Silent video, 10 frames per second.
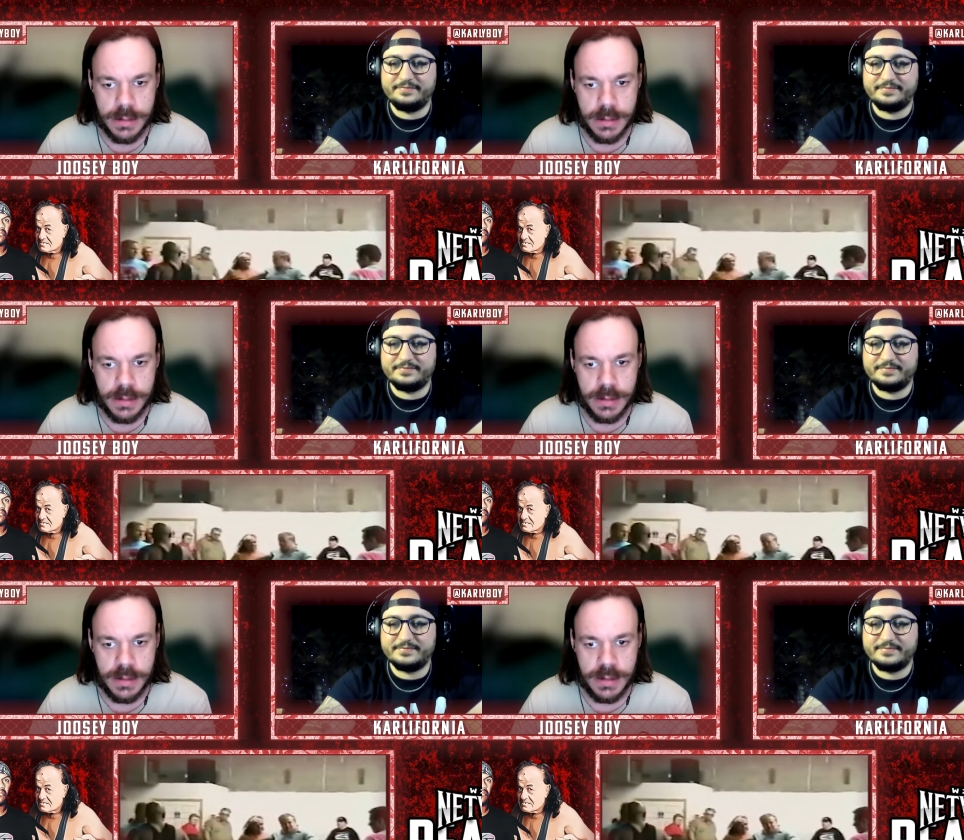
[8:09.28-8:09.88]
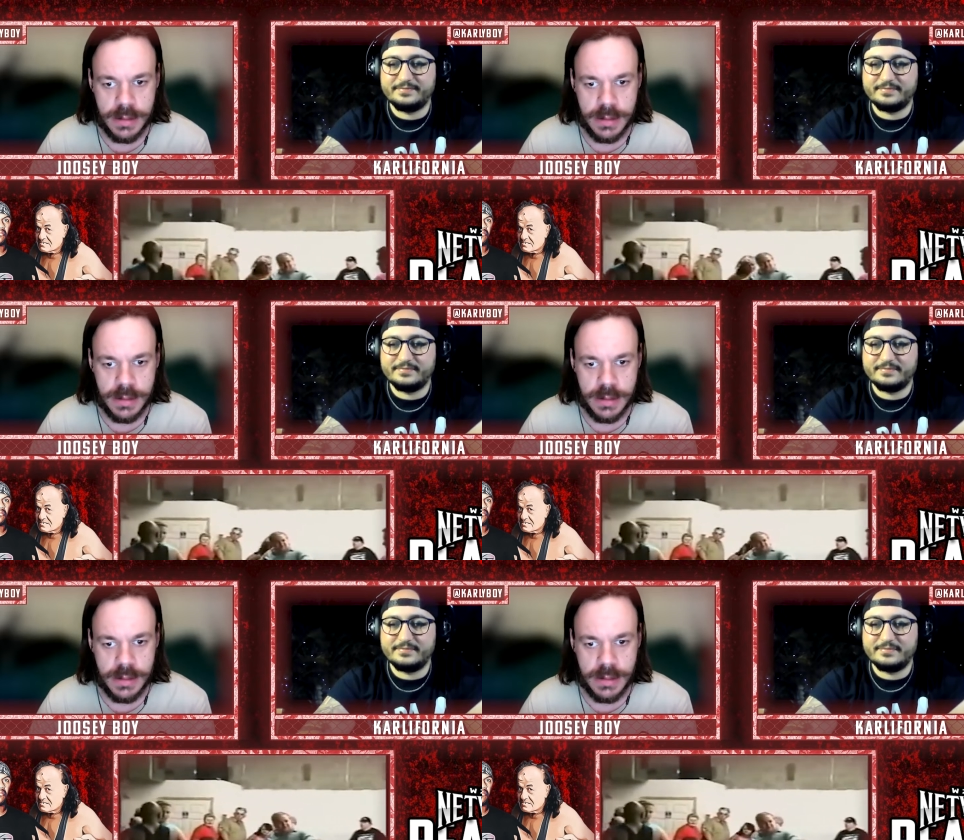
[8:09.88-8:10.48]

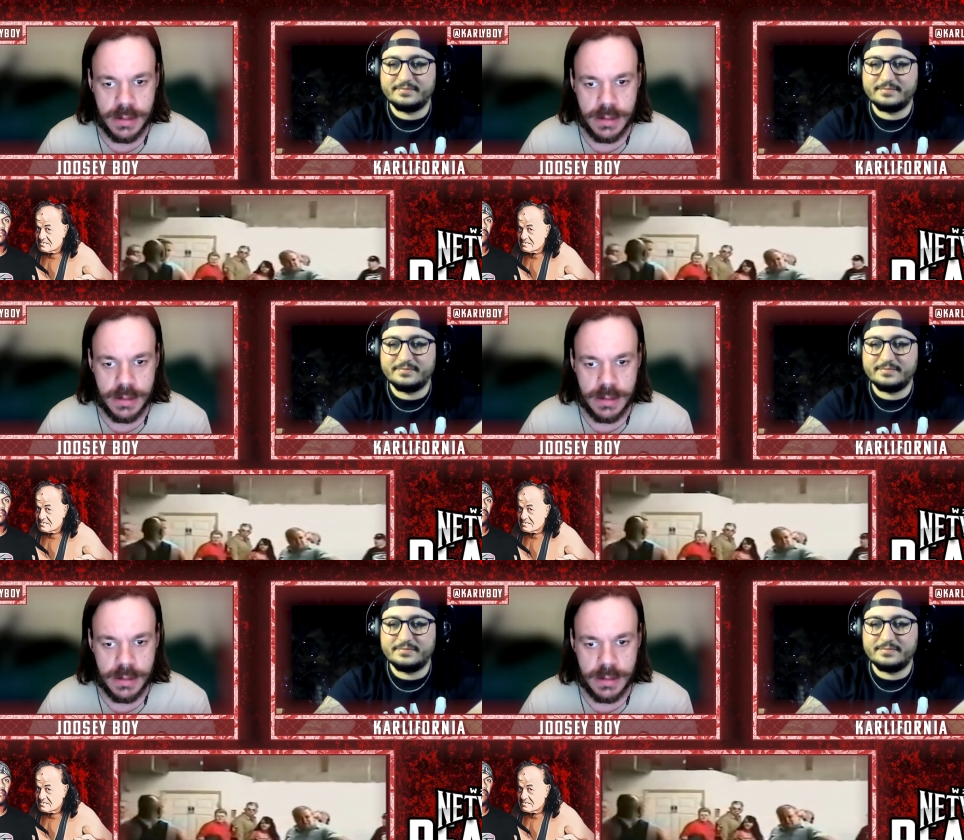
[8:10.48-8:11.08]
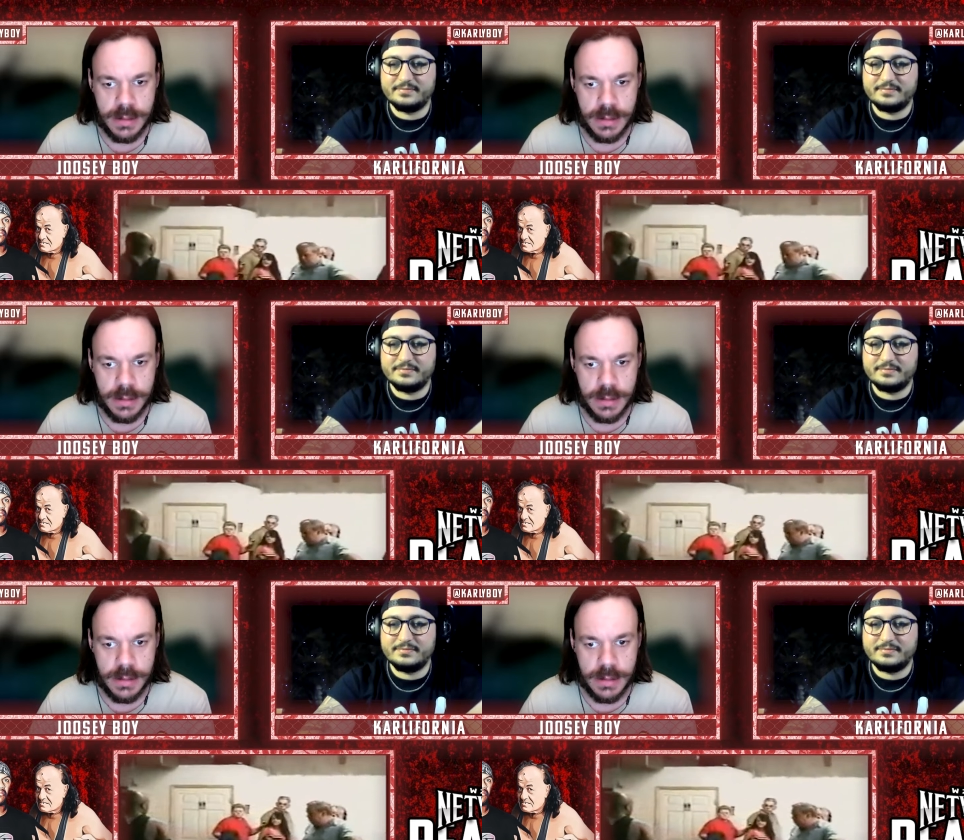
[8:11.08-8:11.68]

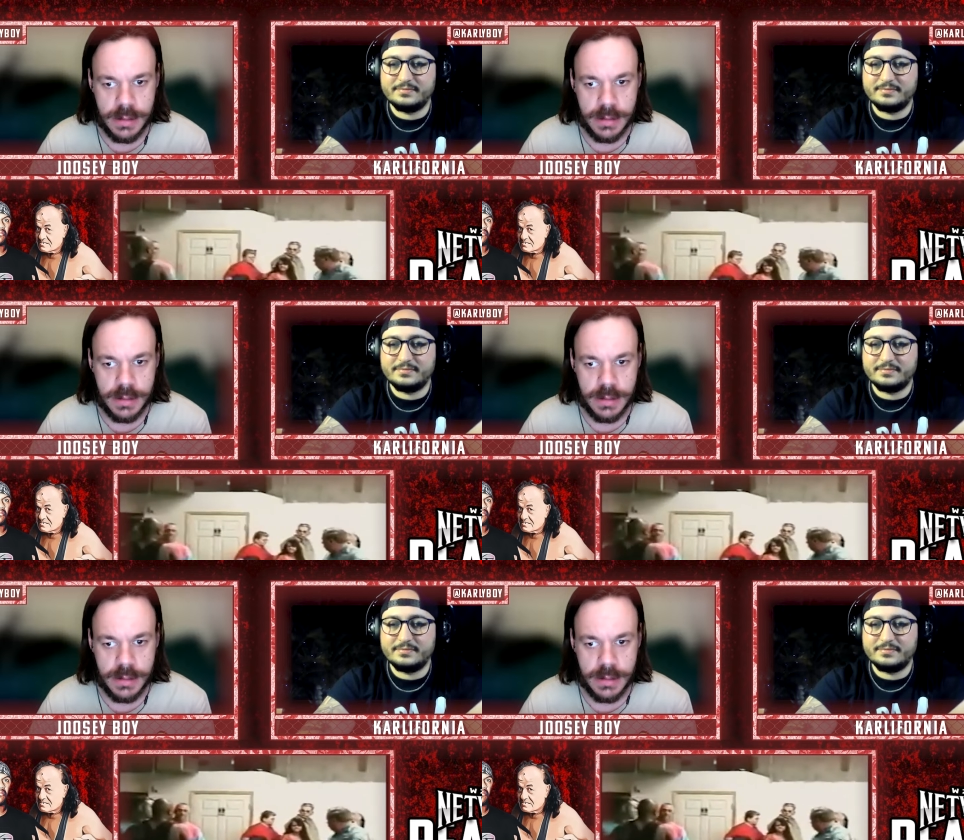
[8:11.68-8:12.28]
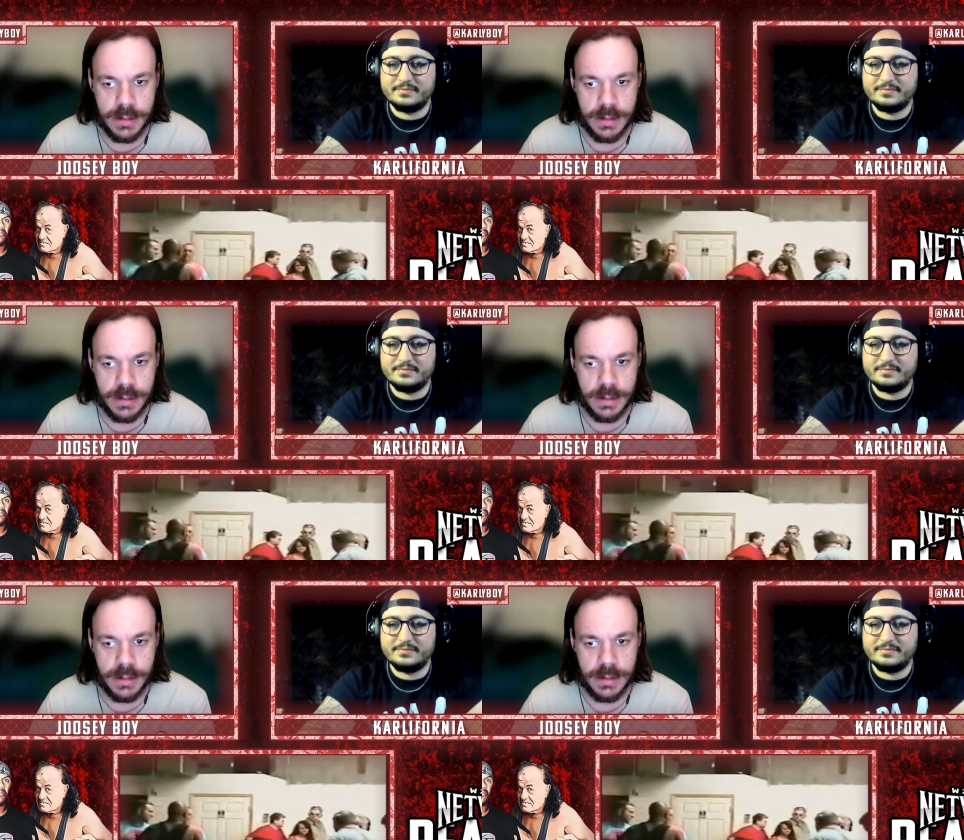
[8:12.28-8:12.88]

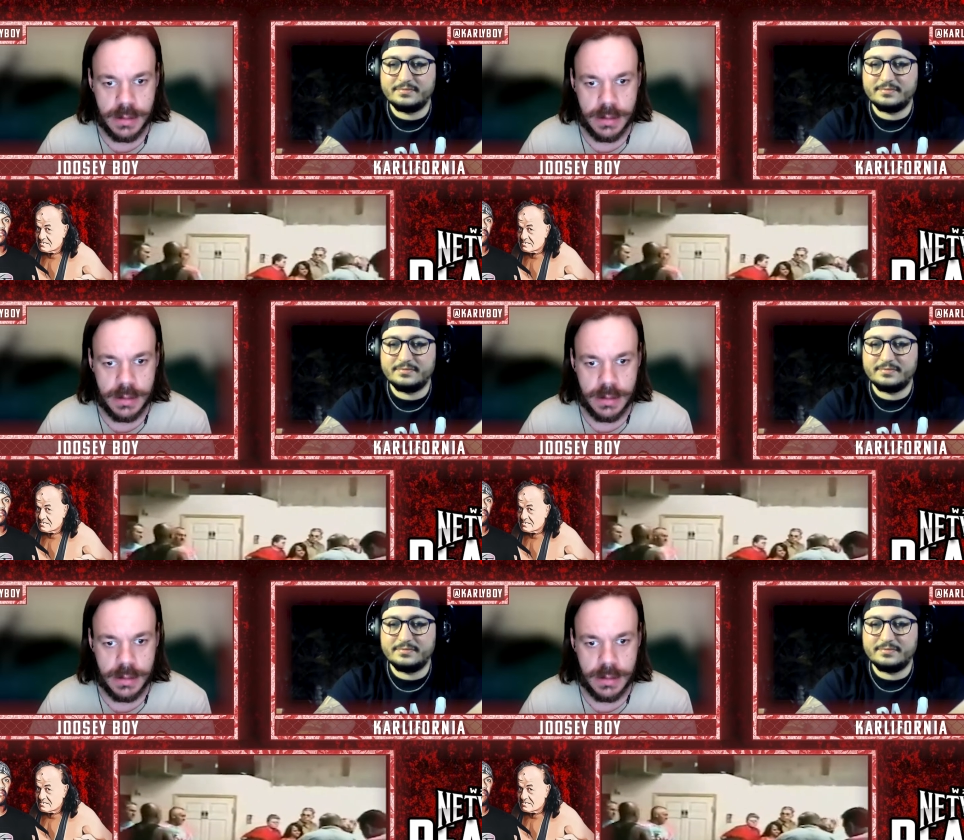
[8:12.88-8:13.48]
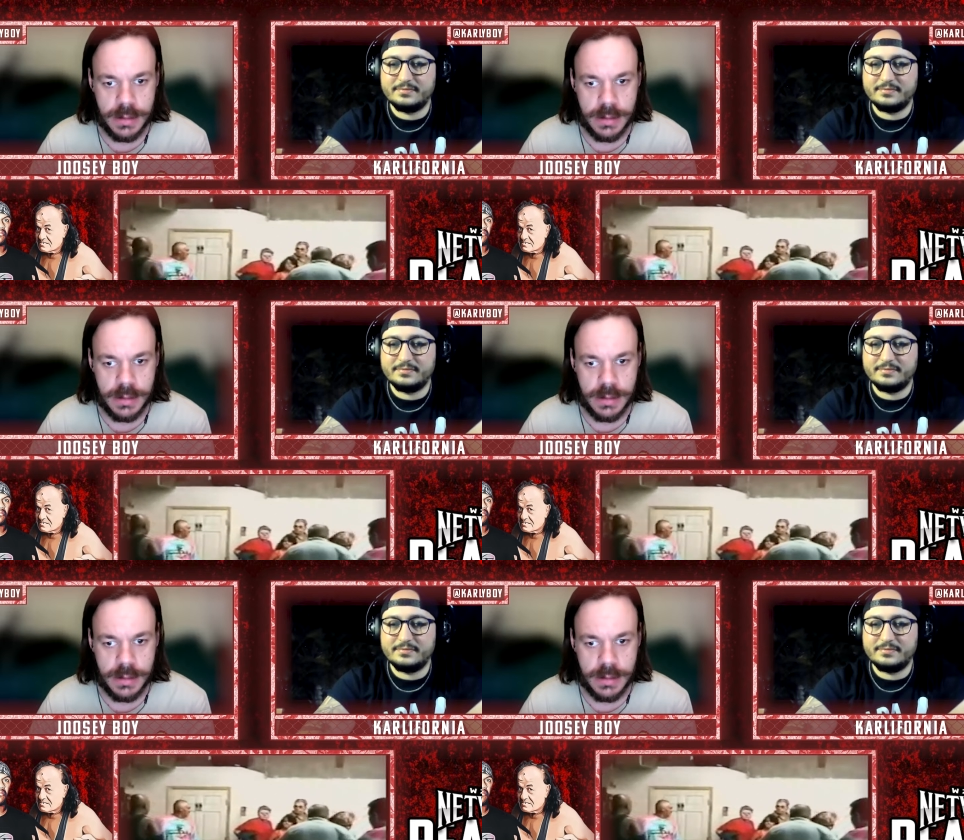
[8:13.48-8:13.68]
[no speech]